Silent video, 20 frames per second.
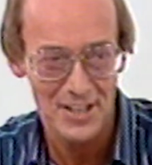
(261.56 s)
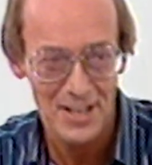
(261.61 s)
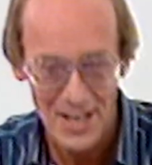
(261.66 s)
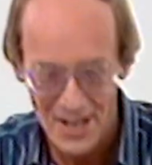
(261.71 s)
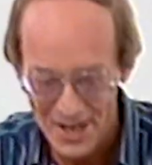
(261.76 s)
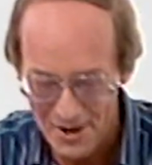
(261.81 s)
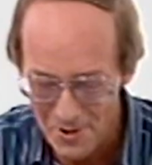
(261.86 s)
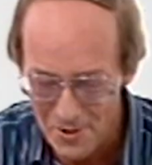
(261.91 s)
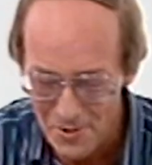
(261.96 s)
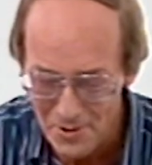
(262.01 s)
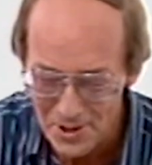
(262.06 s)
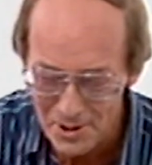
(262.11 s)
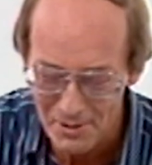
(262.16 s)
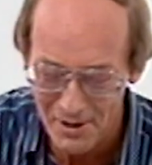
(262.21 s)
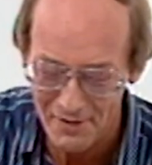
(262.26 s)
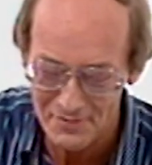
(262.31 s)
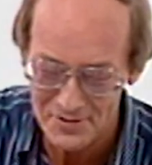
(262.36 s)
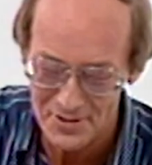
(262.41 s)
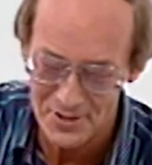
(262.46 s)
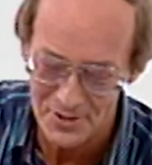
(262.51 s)
Yes. All you
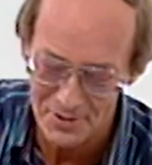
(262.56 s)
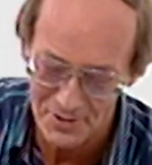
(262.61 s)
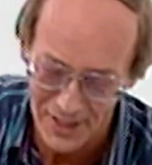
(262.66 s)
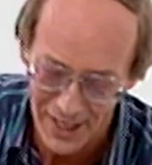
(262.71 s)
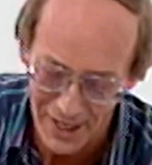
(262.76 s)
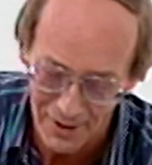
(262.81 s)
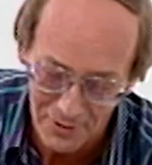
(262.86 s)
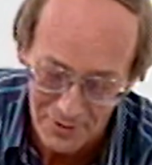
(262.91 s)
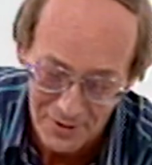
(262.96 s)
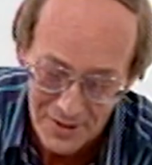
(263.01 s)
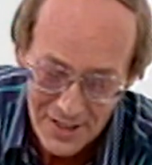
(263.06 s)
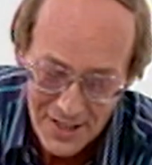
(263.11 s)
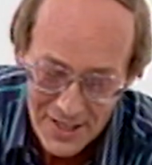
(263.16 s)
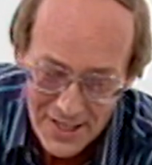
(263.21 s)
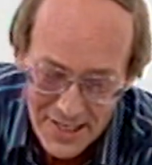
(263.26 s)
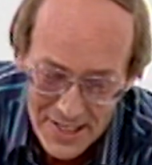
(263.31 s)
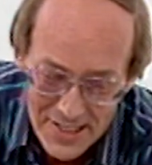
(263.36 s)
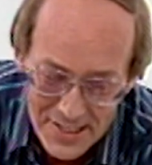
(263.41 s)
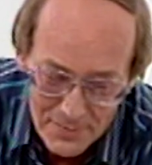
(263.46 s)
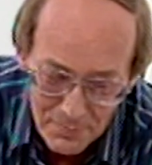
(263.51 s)
have to do, Carol,
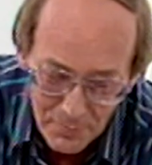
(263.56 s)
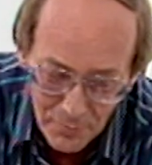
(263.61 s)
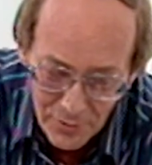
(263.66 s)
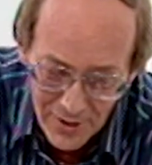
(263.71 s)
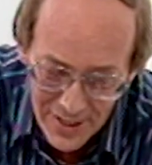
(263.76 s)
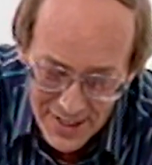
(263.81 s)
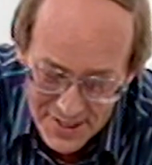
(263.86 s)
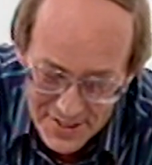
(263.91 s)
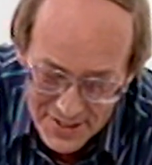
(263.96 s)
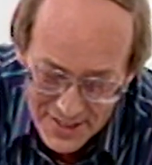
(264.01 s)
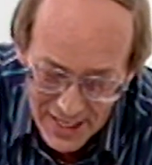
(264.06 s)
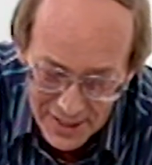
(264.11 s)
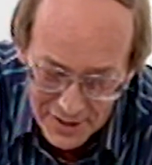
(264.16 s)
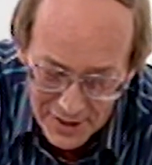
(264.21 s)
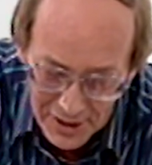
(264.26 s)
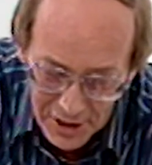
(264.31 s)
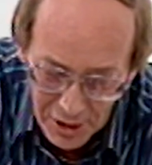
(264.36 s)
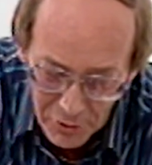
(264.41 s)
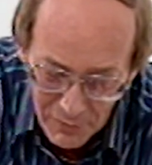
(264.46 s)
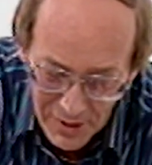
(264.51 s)
is press that
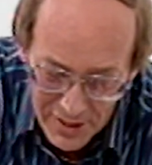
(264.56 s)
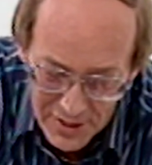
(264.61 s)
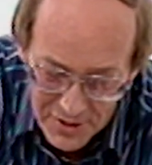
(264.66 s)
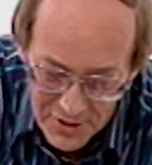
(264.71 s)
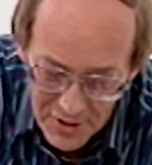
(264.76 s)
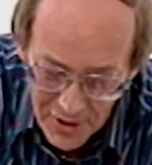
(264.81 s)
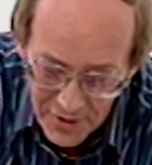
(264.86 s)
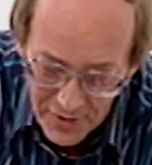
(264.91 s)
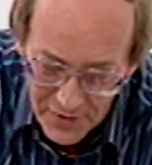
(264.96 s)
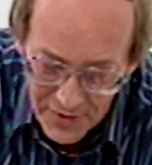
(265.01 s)
little Where red dot